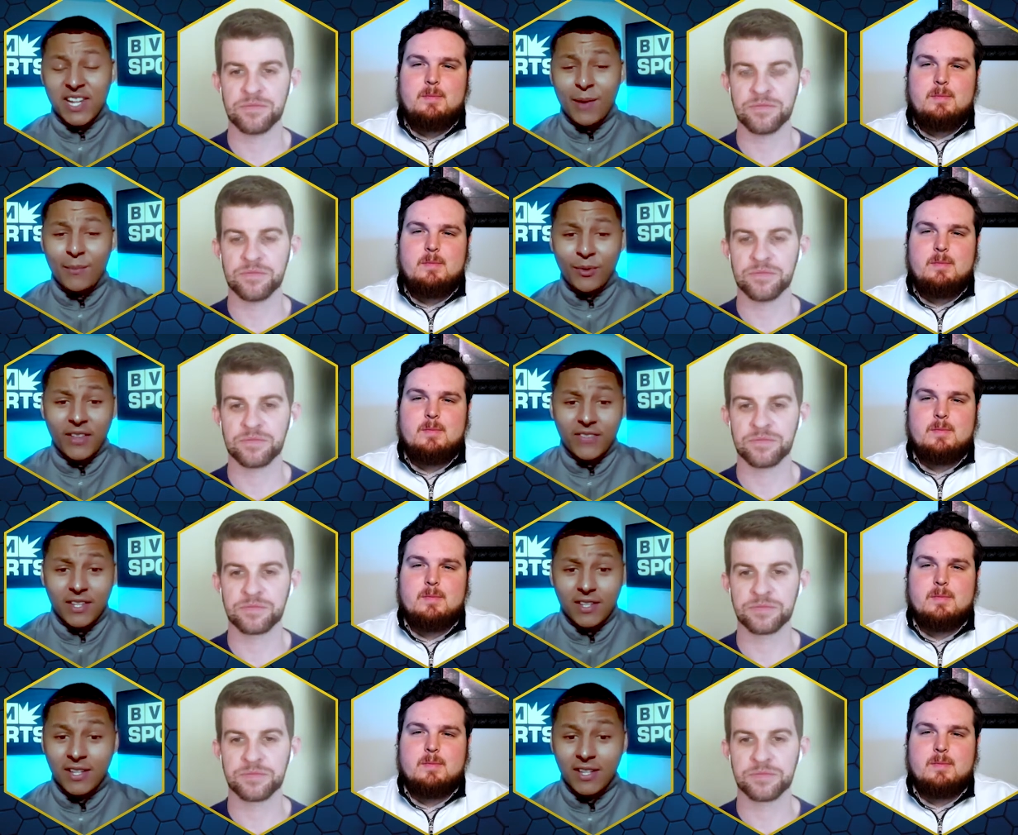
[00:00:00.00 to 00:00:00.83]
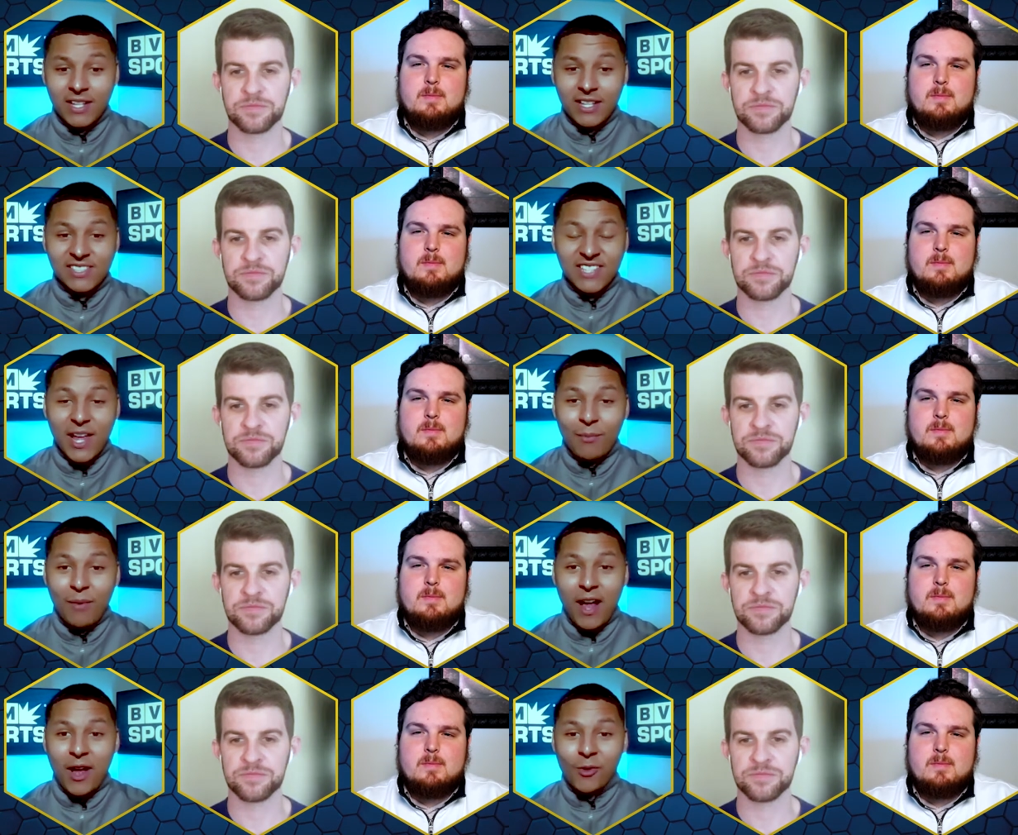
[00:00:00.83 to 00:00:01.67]
Speaker 1: example. I think
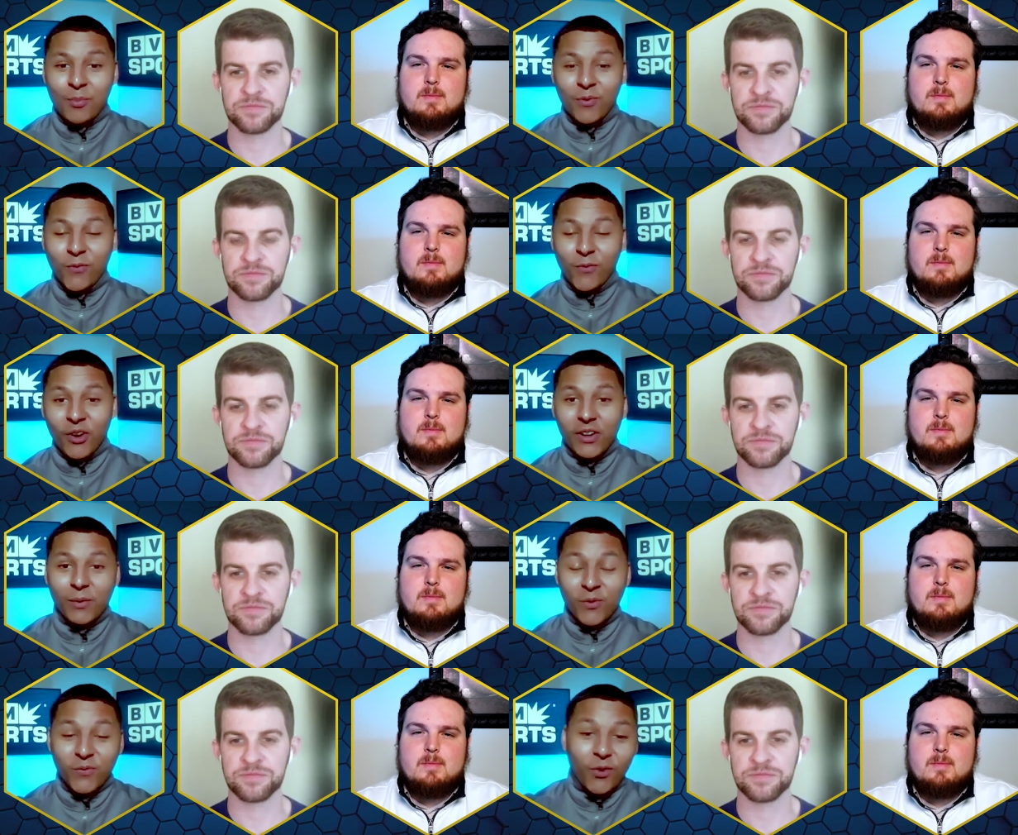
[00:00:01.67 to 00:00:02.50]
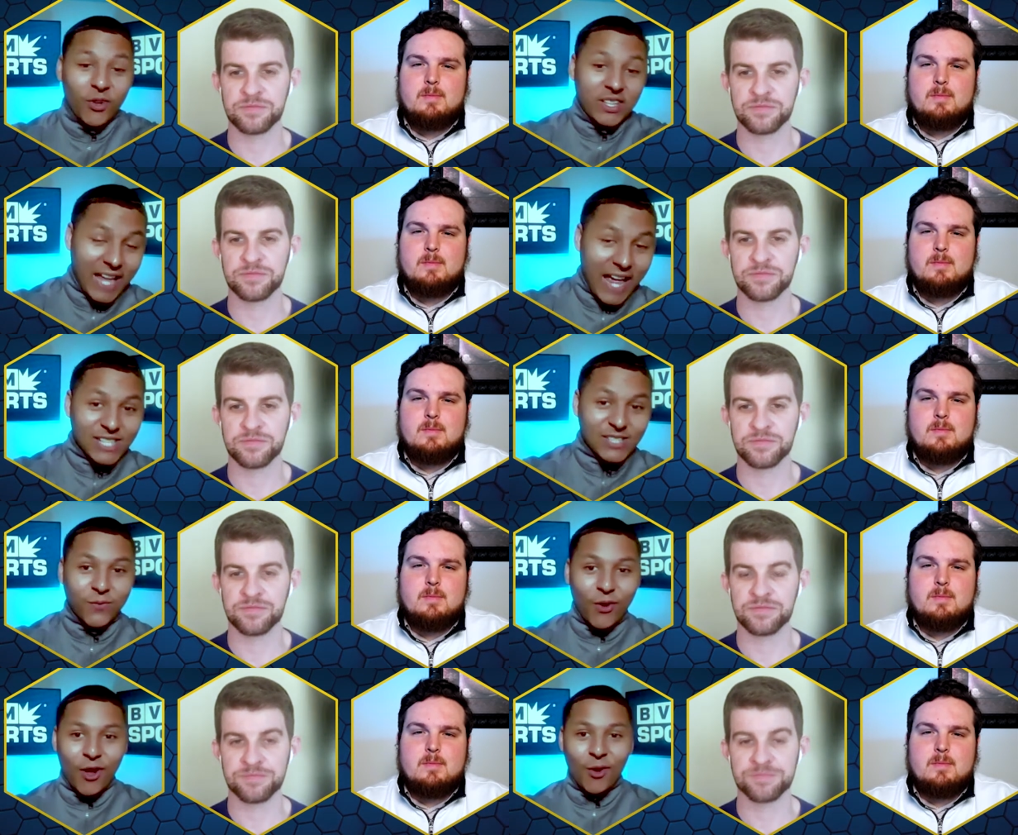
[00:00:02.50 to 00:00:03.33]
Sam Howell before before
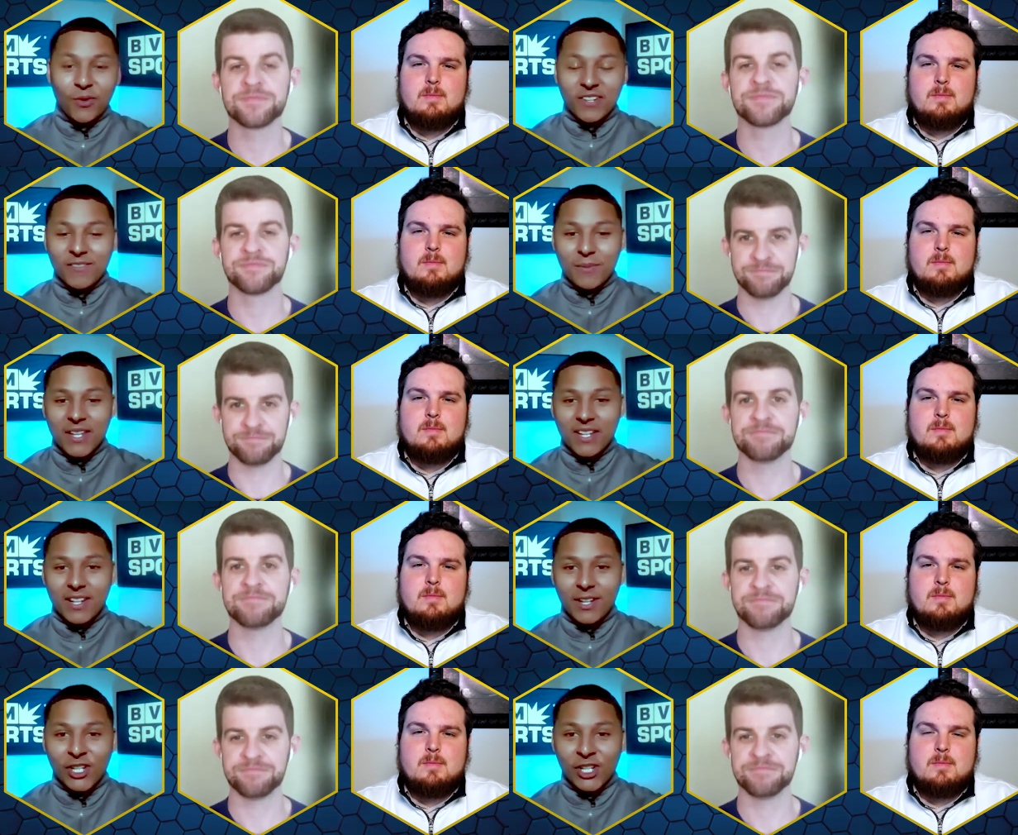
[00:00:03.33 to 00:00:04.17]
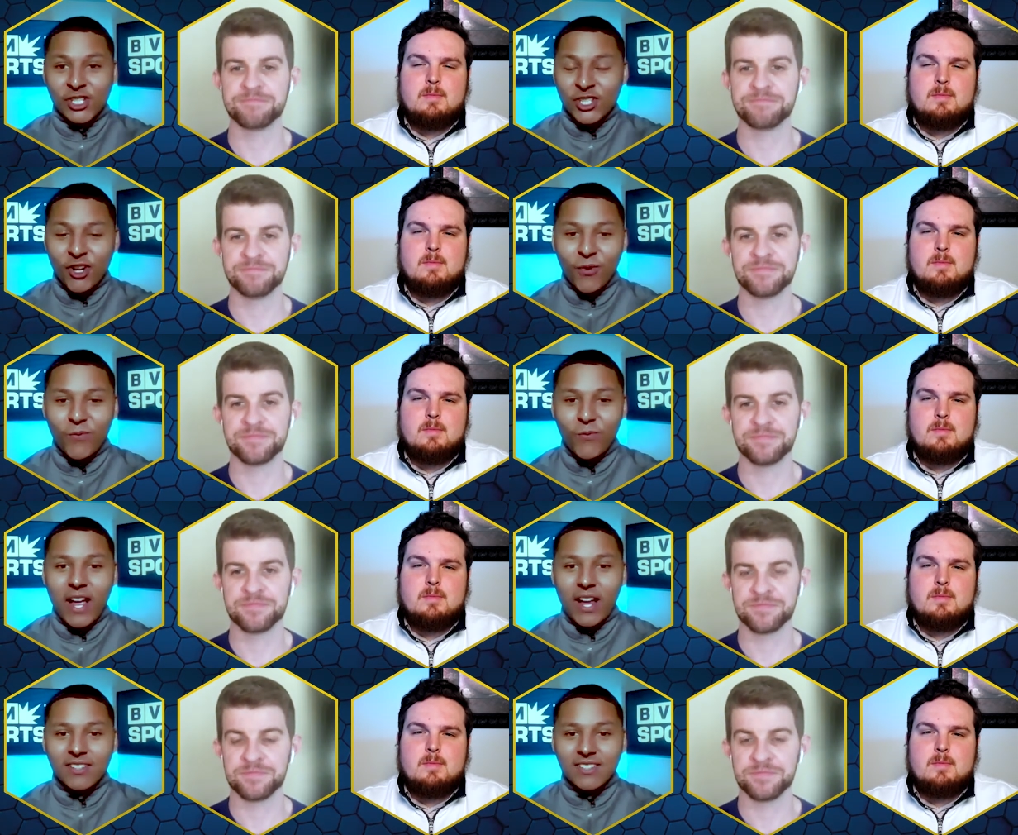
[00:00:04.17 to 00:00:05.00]
last fall would have been a, a
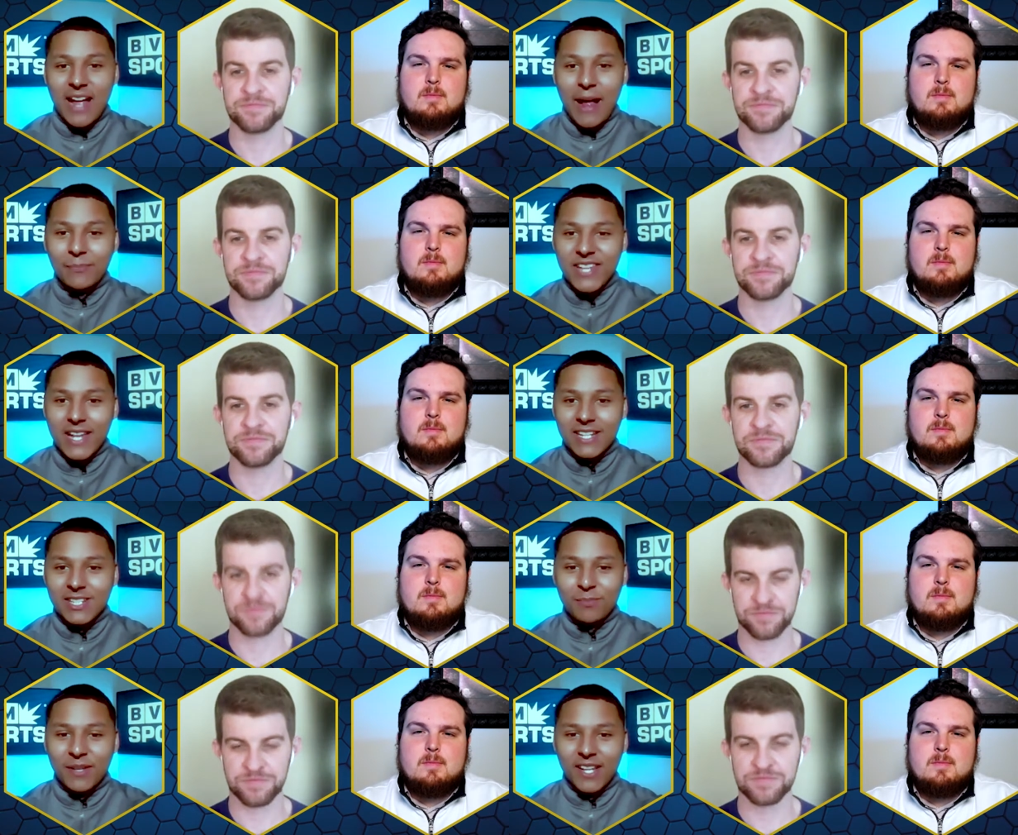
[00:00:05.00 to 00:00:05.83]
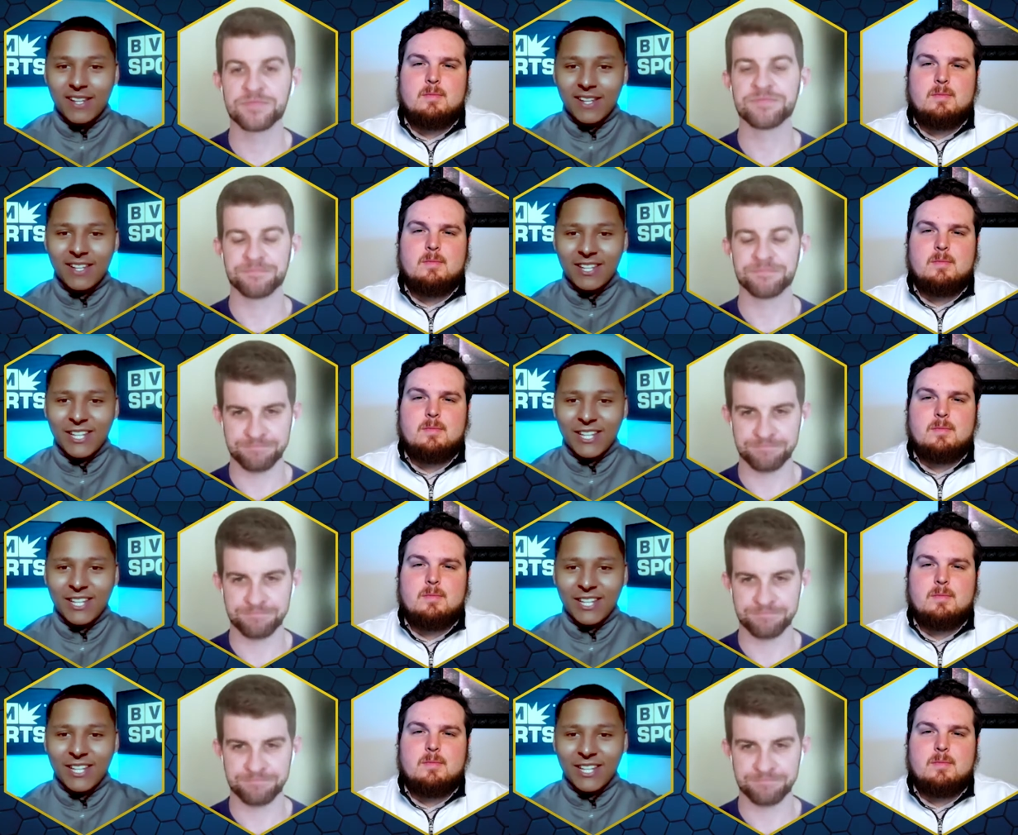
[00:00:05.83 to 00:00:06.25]
surefire top 10-ish pick.